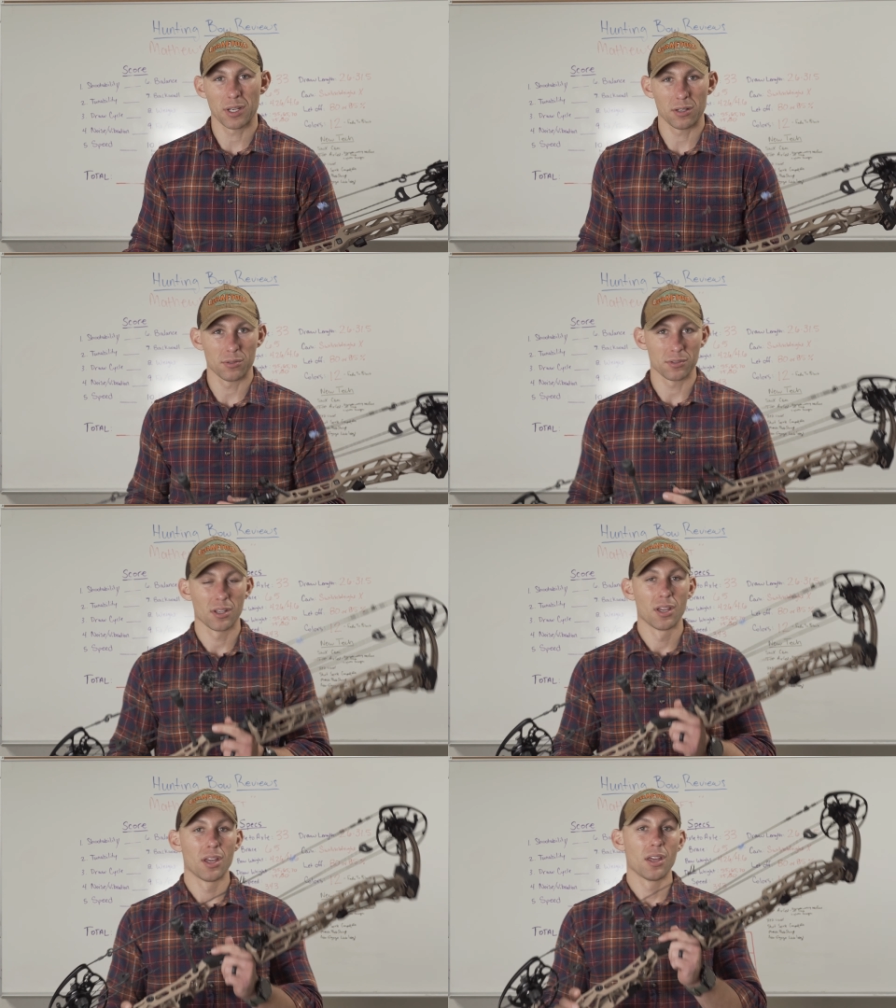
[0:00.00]

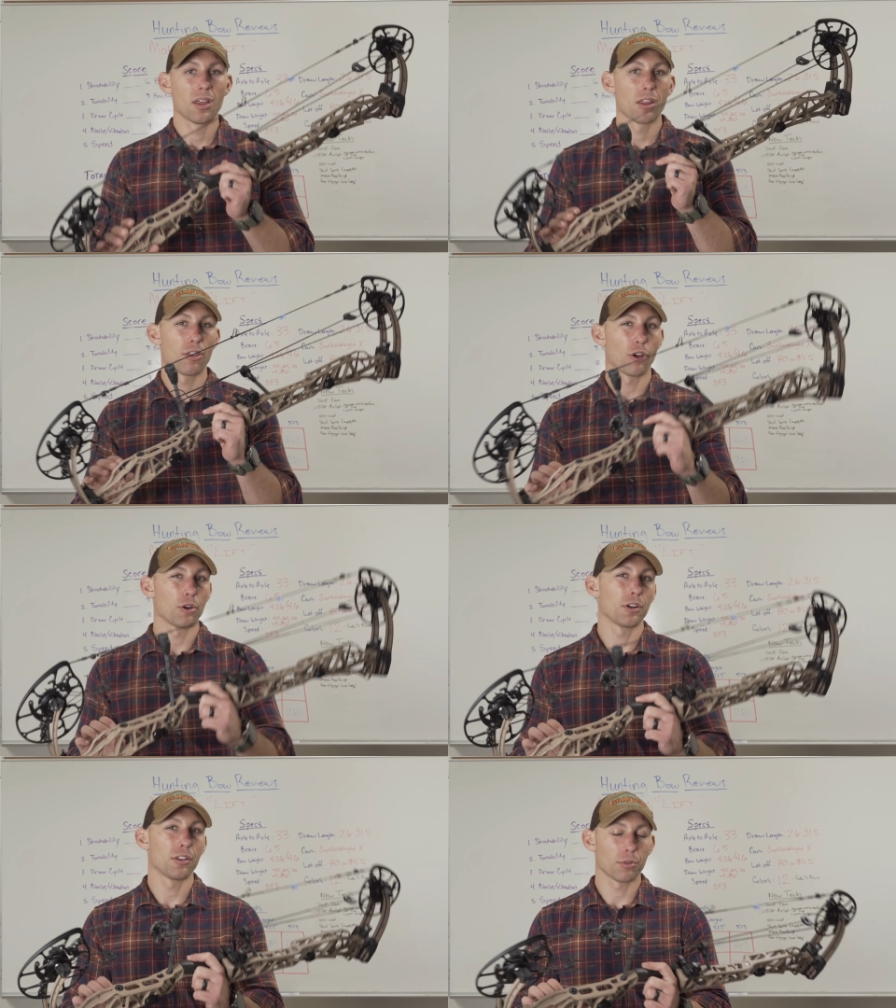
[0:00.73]
pounds,
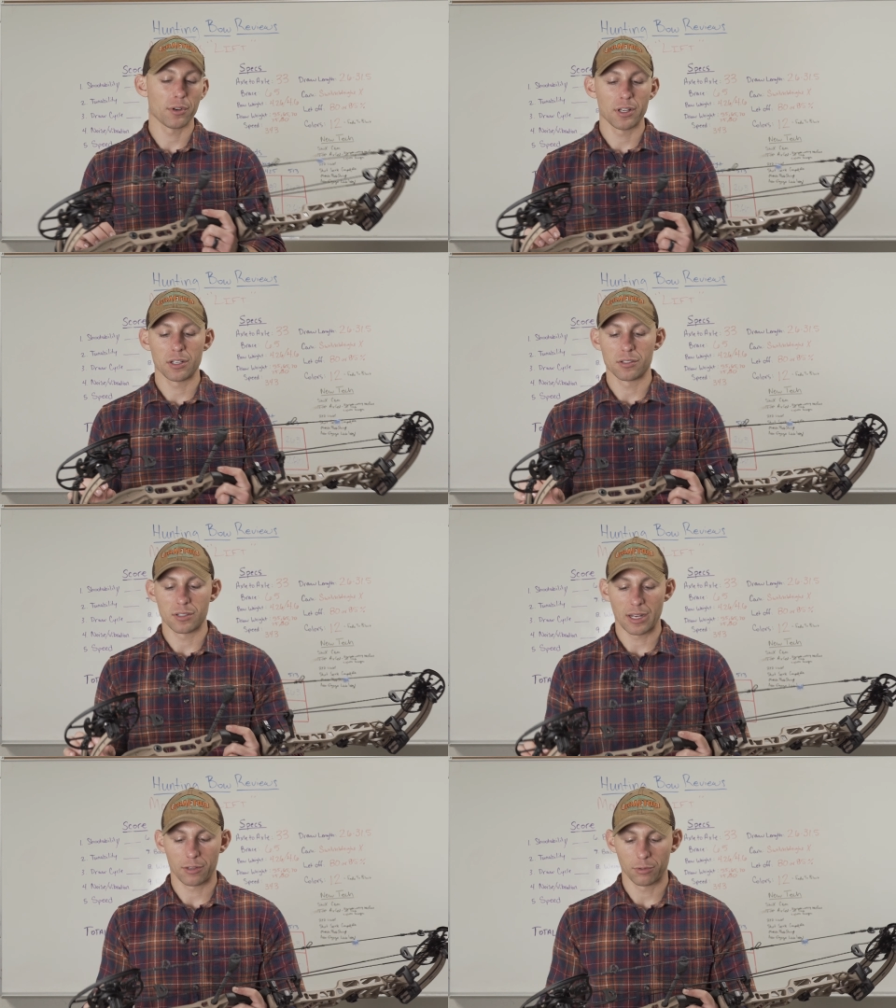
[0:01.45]
33
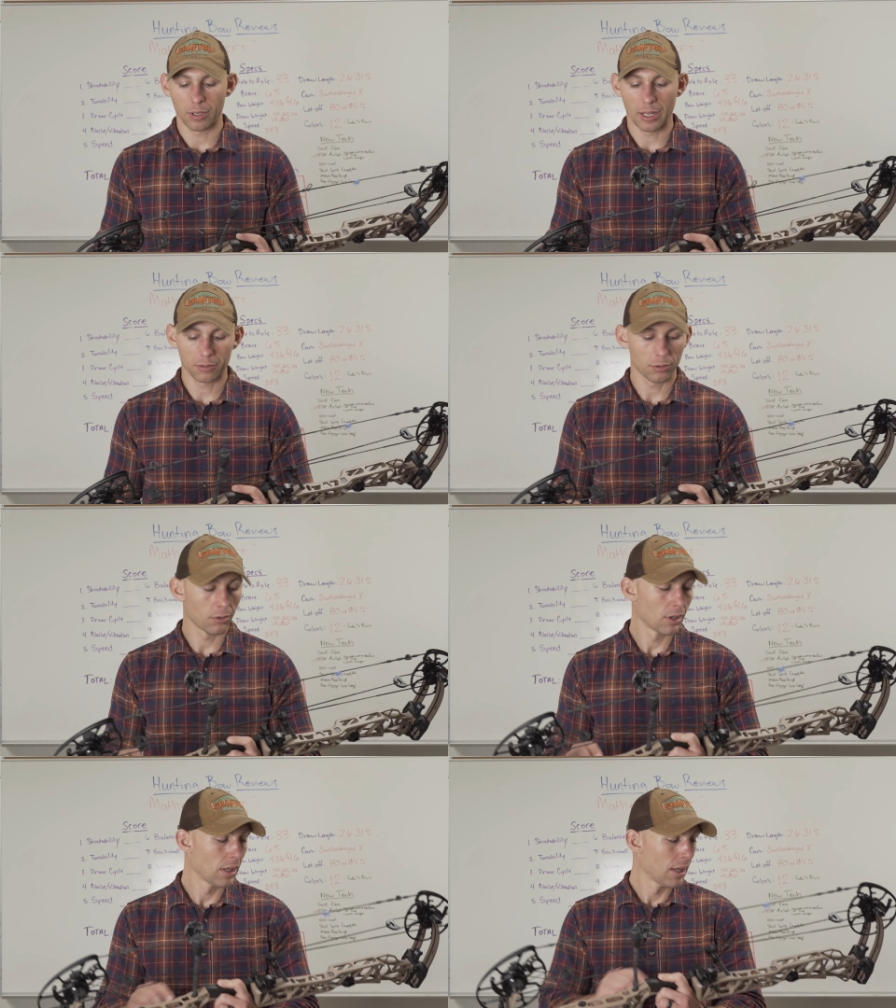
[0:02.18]
inches axle to
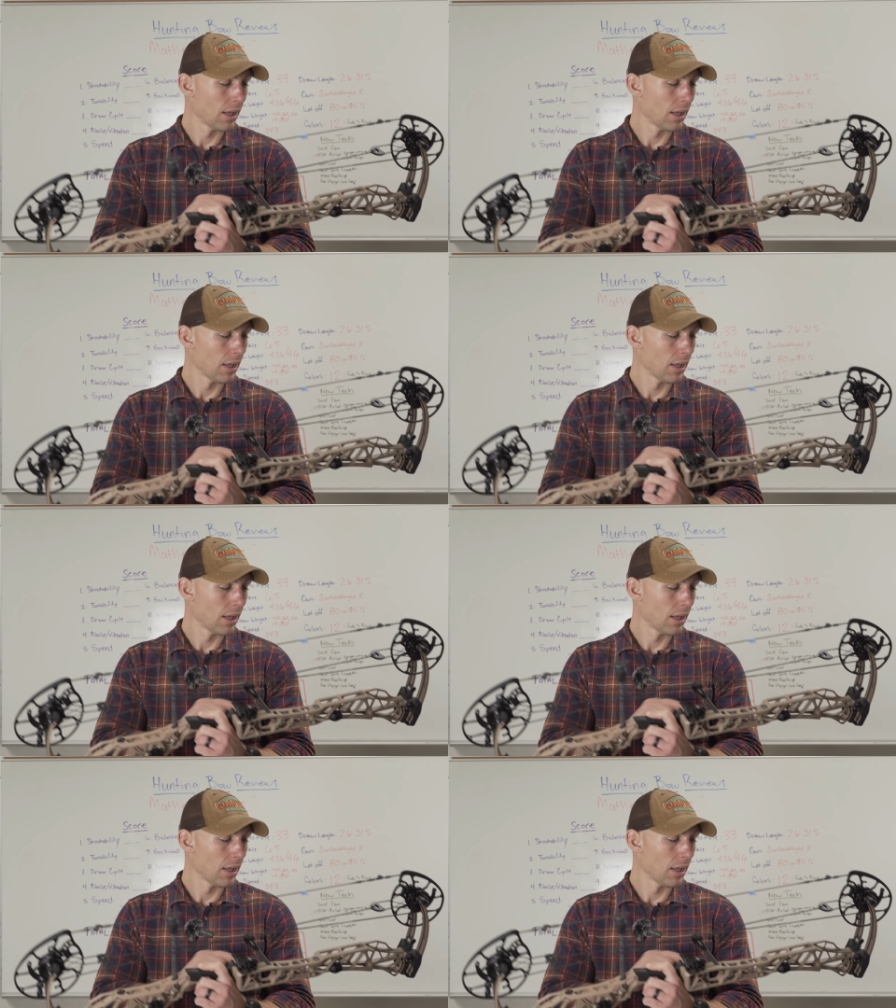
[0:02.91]
axle.